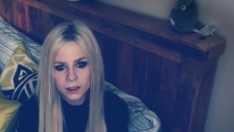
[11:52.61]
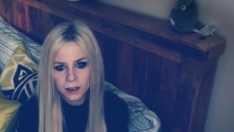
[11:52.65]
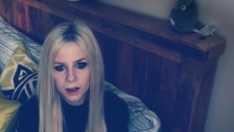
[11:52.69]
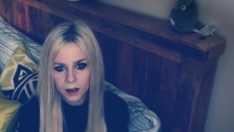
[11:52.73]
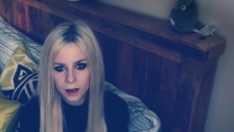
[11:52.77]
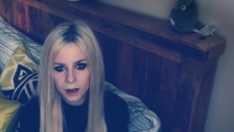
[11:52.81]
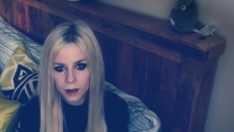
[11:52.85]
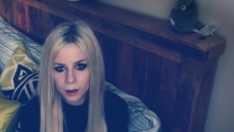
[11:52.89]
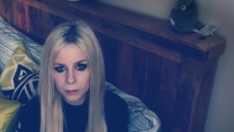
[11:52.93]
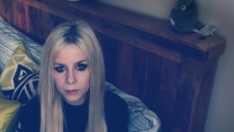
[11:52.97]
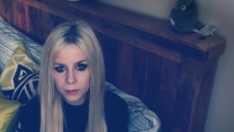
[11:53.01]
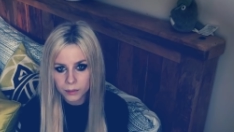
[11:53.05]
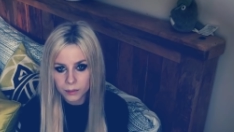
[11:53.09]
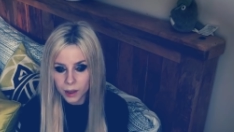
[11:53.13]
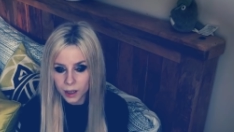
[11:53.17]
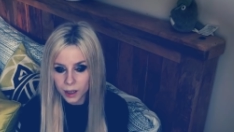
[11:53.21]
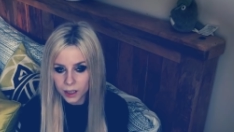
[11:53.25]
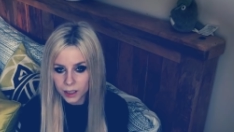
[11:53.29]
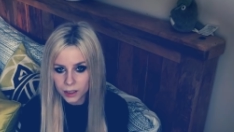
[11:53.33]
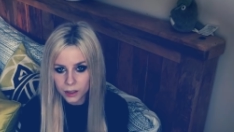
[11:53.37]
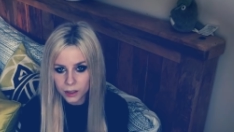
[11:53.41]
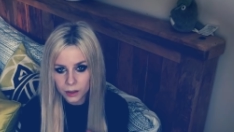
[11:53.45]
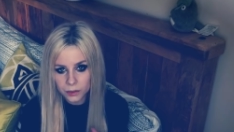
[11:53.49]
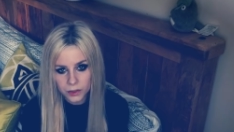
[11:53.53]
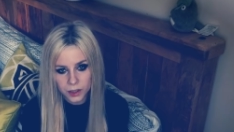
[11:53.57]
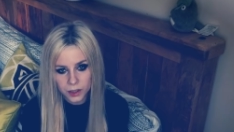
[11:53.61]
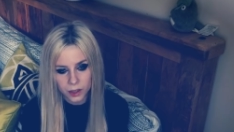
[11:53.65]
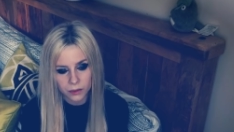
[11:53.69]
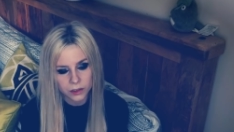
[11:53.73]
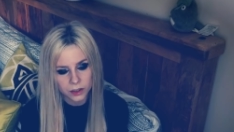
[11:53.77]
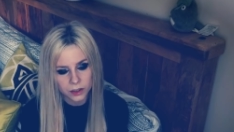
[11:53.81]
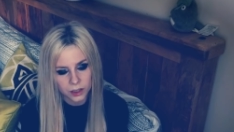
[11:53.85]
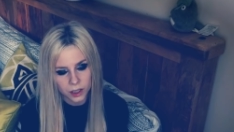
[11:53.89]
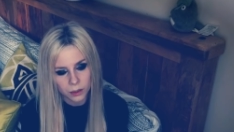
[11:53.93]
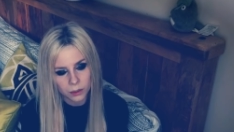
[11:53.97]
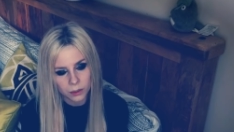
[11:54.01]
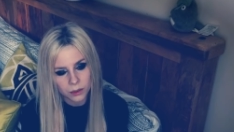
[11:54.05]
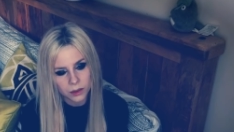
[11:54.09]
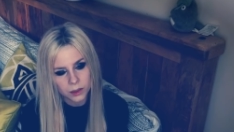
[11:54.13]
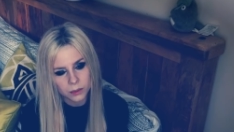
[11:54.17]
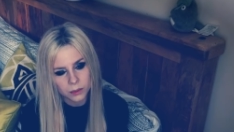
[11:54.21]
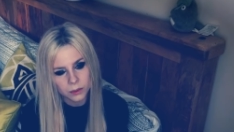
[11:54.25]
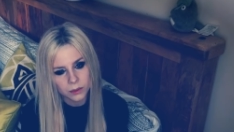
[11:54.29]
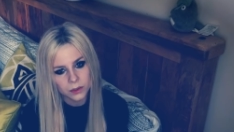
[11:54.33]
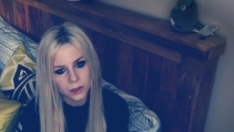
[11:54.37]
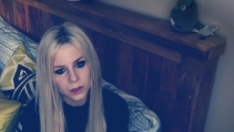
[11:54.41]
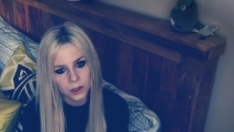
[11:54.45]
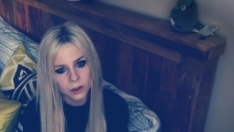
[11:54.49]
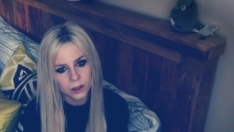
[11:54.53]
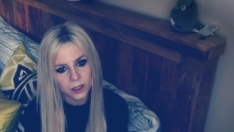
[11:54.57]
I'd love to have a chat with some
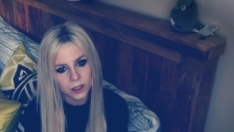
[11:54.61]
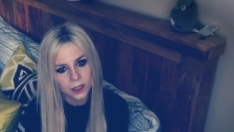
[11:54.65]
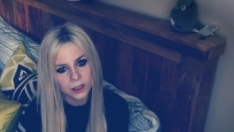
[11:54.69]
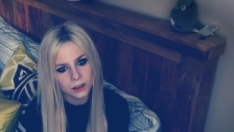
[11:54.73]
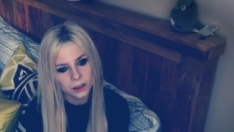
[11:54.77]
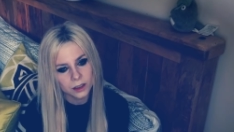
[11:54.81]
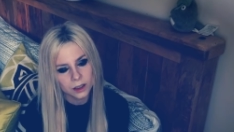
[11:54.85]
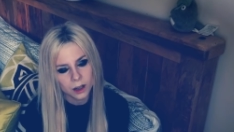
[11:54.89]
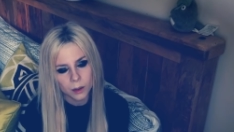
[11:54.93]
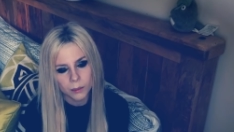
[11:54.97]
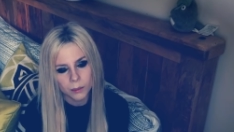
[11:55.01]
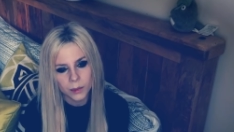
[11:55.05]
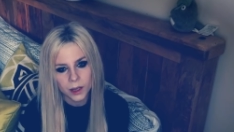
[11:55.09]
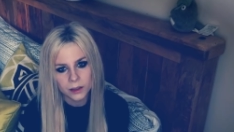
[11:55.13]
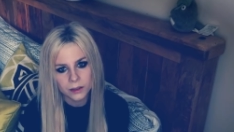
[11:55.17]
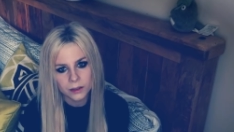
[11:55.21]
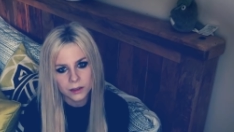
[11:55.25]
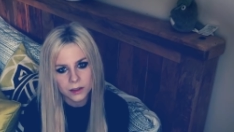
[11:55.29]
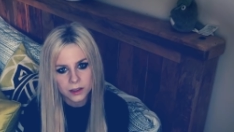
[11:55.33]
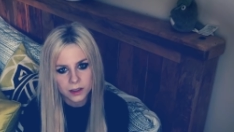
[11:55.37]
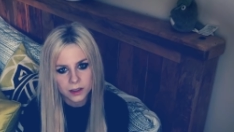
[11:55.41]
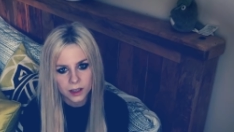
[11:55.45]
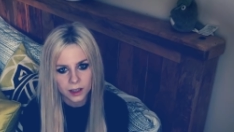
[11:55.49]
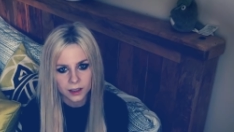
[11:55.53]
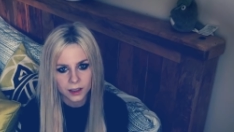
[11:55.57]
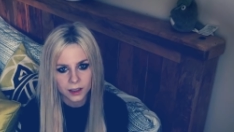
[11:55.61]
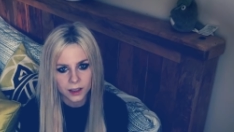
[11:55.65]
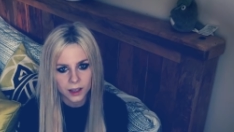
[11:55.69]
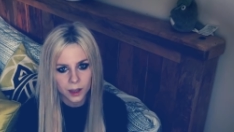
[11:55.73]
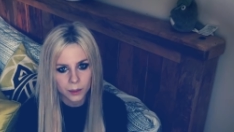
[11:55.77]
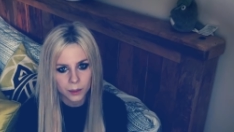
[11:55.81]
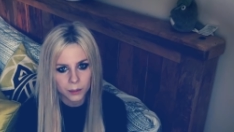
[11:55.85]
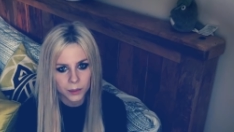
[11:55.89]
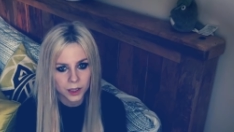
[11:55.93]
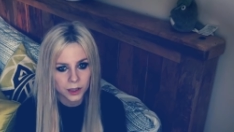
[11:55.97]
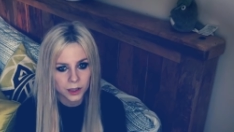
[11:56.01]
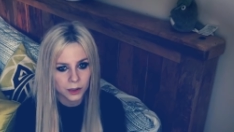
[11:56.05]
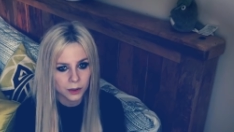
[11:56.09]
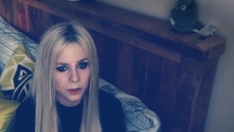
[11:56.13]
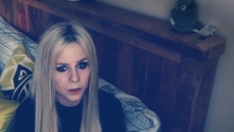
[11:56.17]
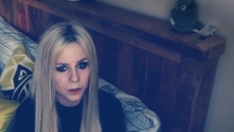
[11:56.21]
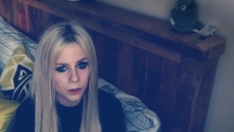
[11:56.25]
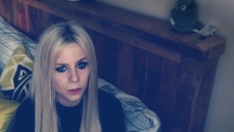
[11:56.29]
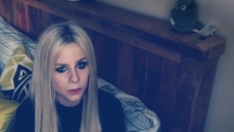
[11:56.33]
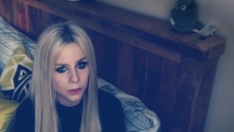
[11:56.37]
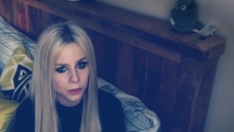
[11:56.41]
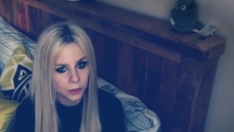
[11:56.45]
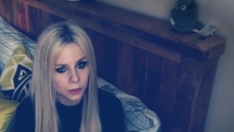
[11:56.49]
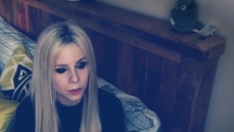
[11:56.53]
of you in the comments and let me know your